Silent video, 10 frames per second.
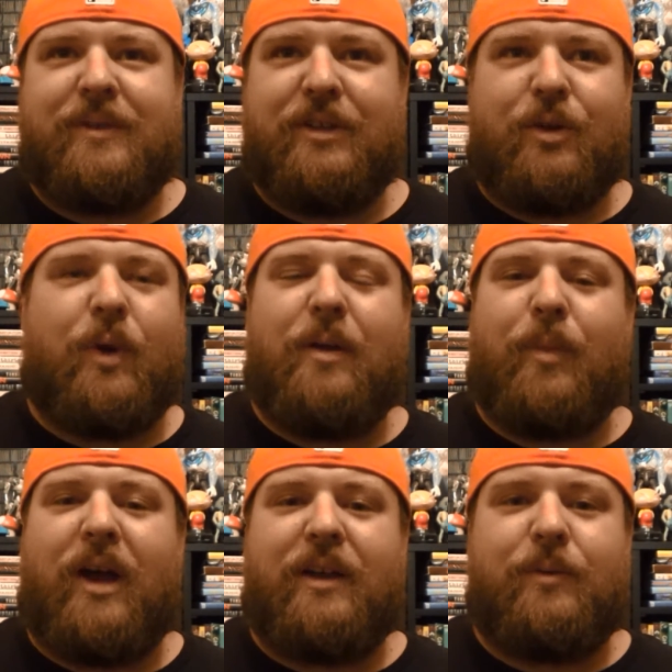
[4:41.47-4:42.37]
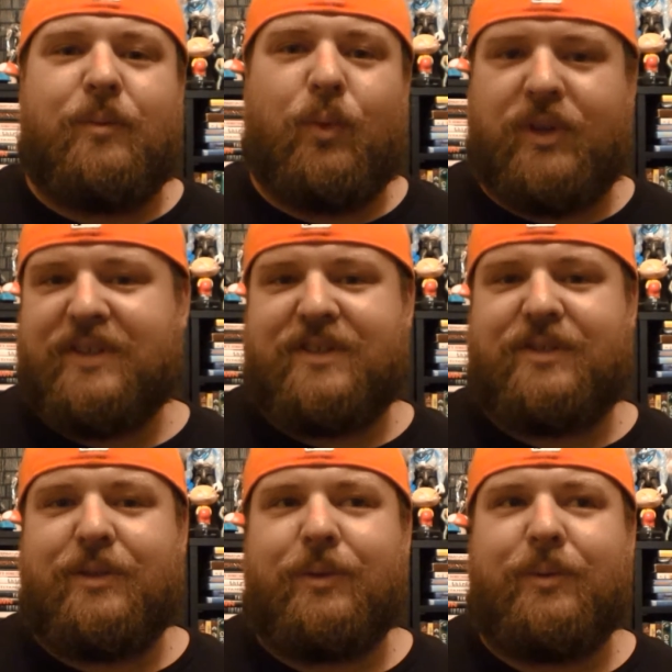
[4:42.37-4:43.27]
in their right mind would listen
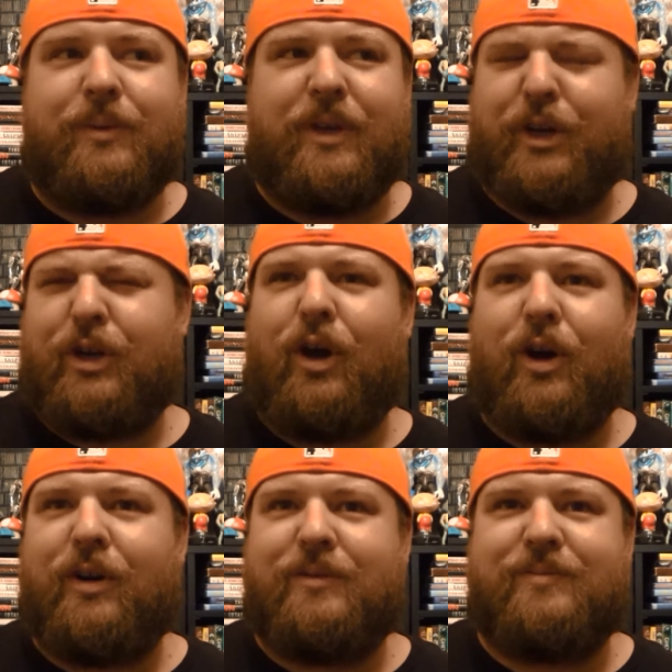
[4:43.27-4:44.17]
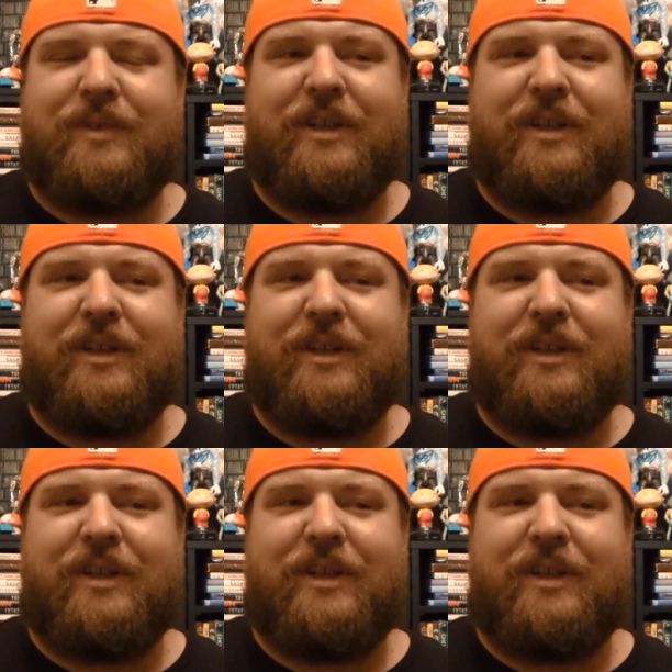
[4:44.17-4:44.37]
to in a car